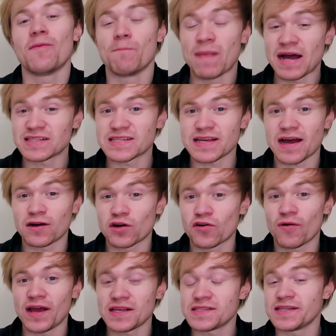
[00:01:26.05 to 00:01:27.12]
Might sound
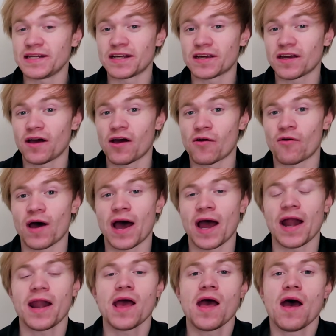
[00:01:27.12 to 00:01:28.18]
crazy in a cut,
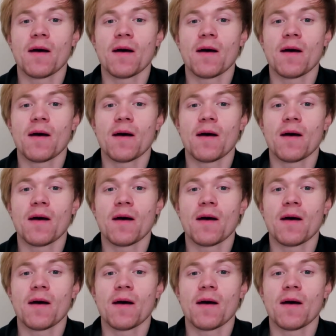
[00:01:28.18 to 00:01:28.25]
right?